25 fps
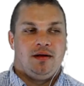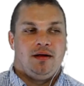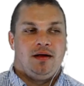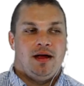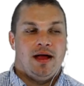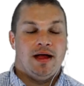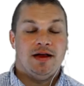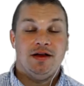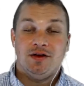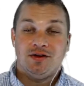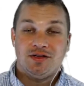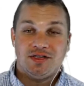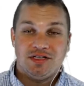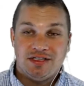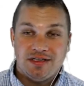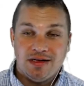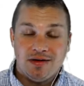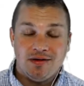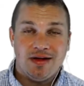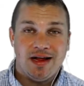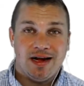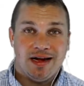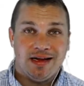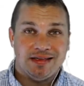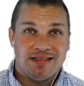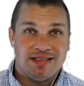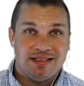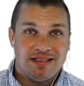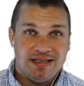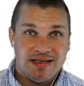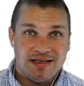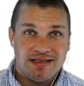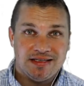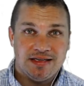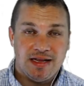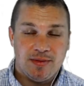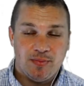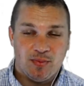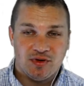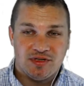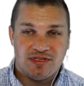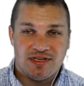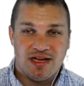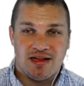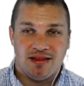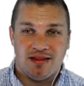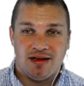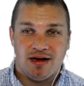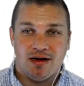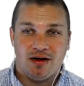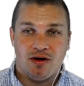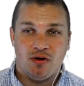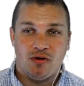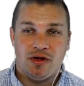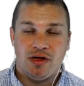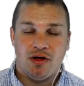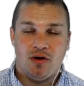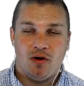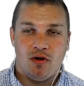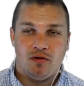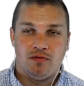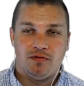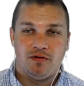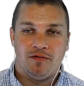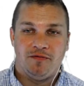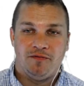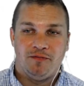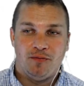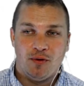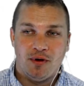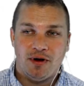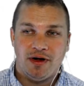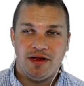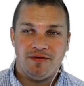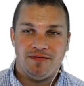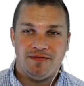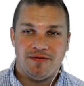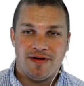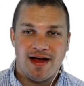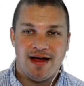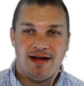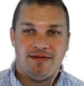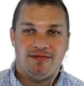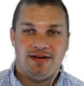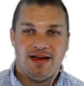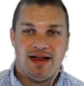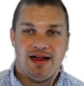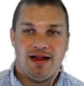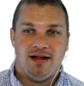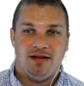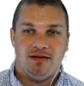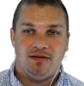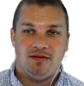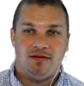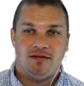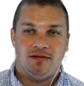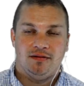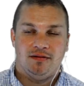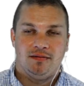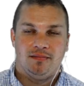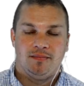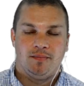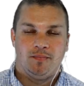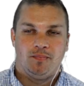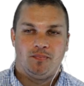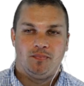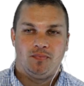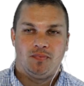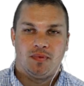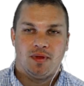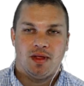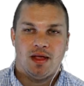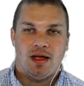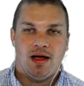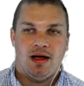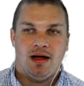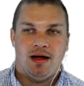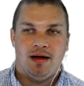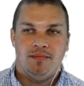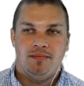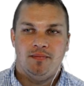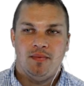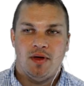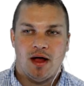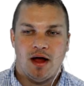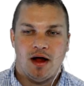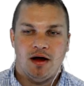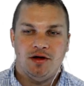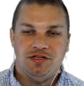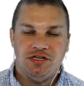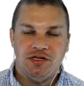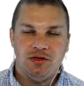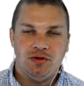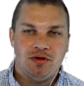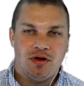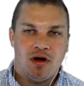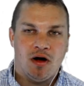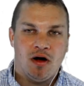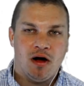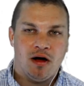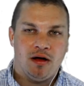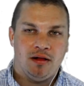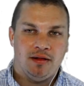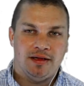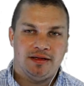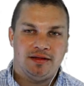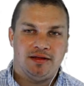And you're still getting 60% that are going over 45 days. Do you call it?